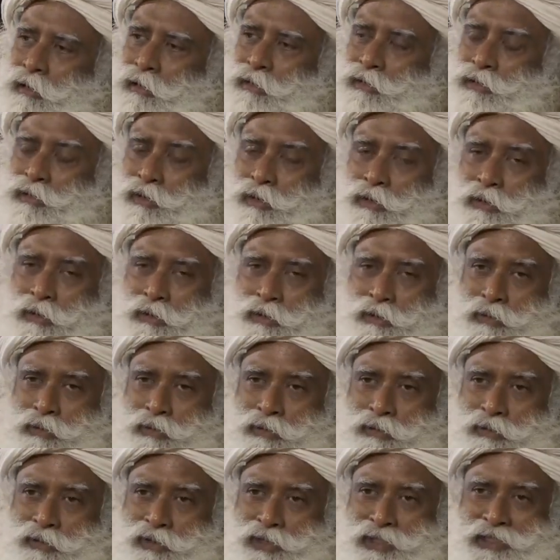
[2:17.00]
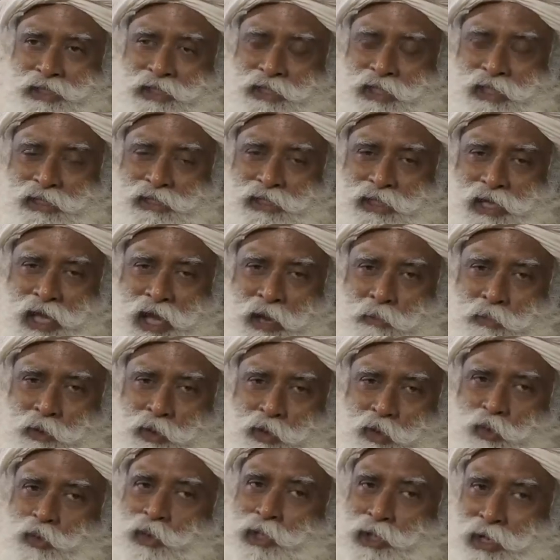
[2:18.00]
So, this doesn't happen
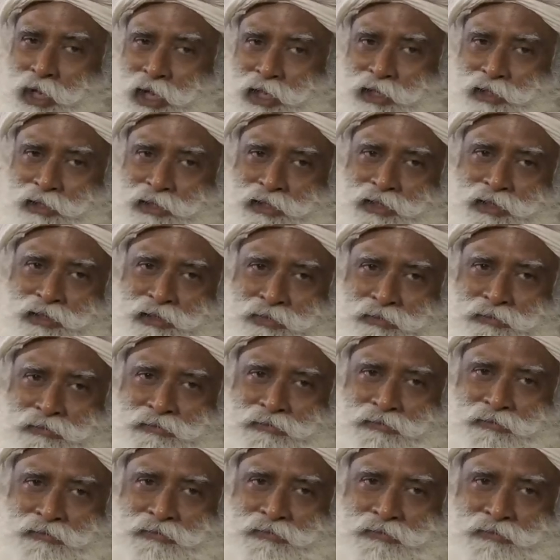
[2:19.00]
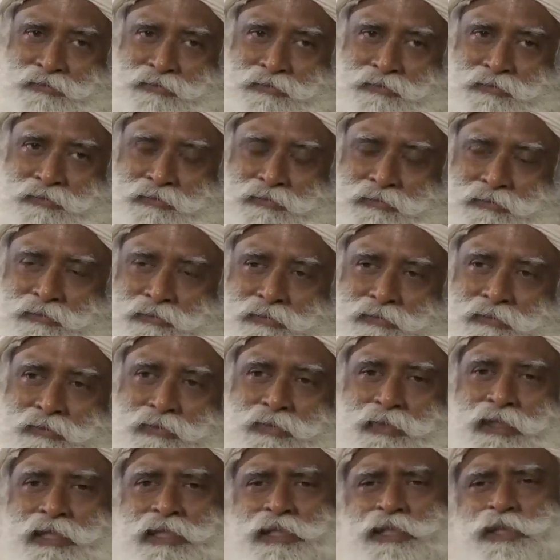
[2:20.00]
overnight.
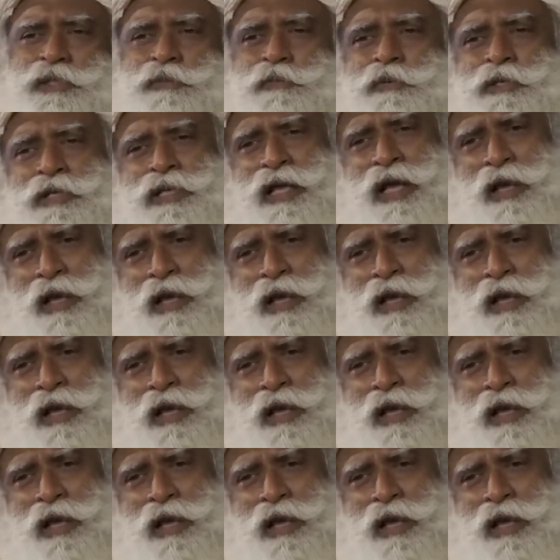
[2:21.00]
This has been